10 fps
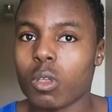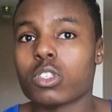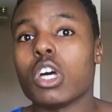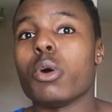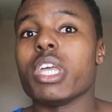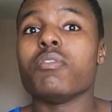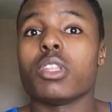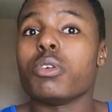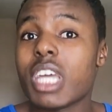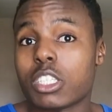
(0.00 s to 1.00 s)
So even
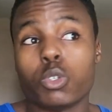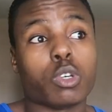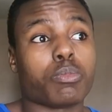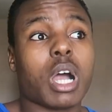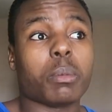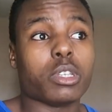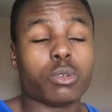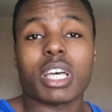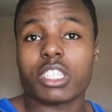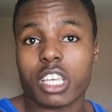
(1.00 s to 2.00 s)
though, yes, you can probably
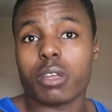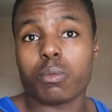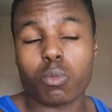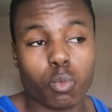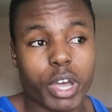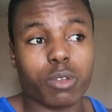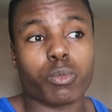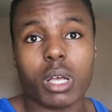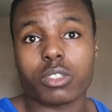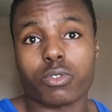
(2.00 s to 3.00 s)
do that same weight
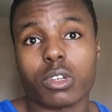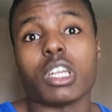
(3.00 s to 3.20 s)
and reps for,